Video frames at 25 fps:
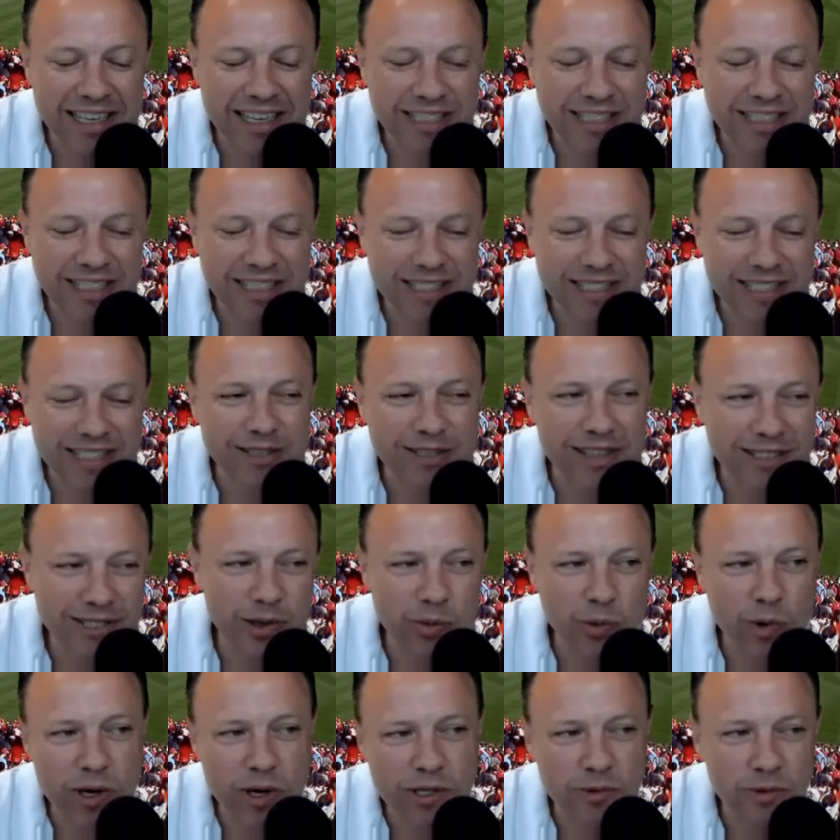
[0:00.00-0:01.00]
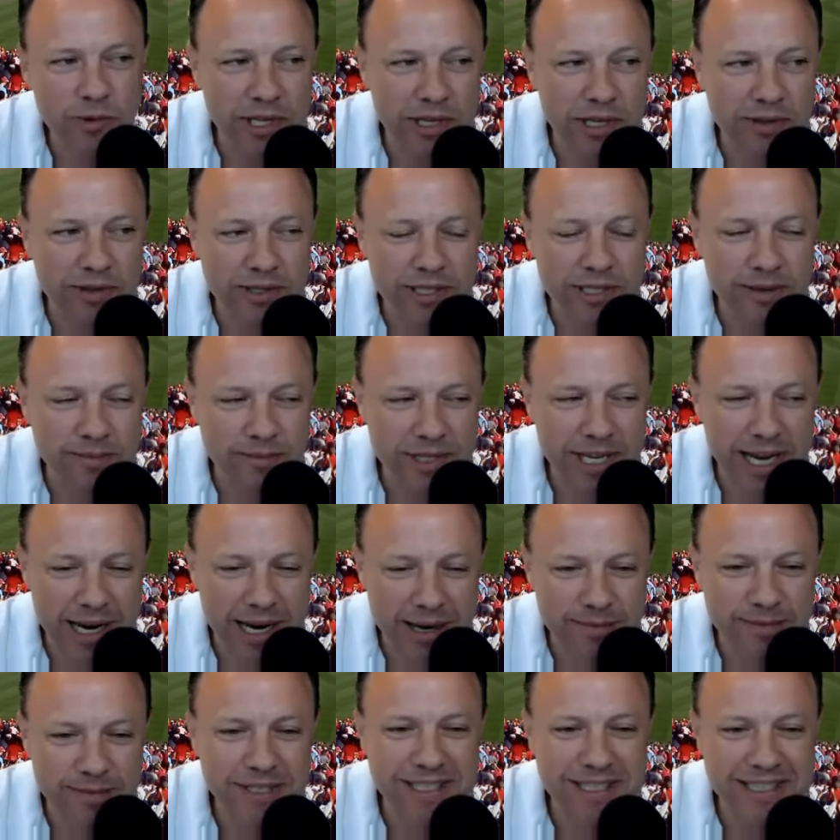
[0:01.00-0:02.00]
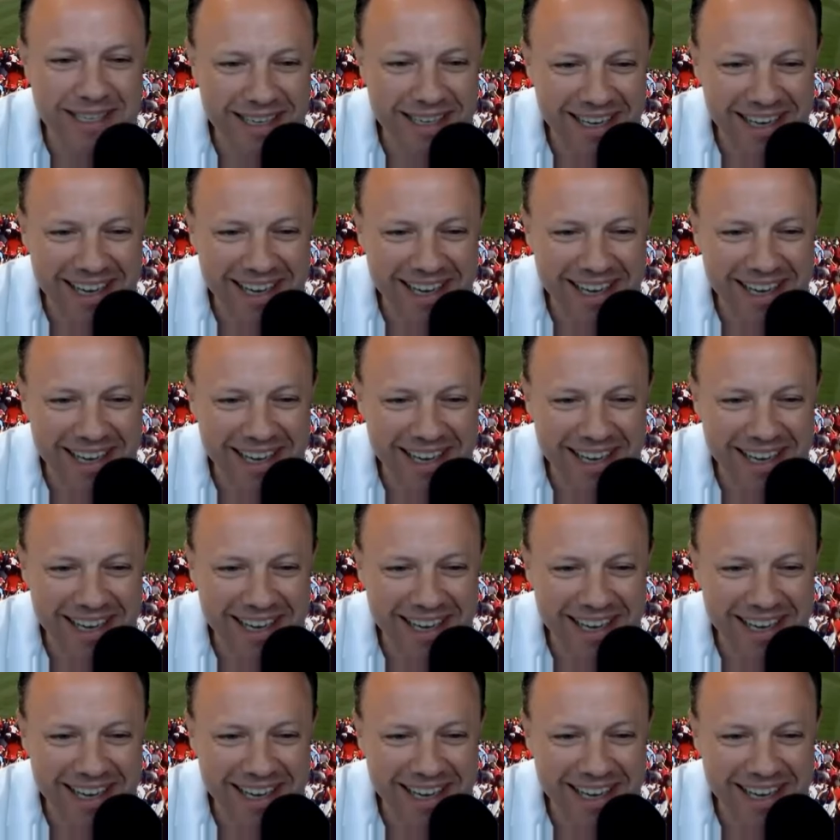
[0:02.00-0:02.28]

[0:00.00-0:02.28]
So, so the words we use sometimes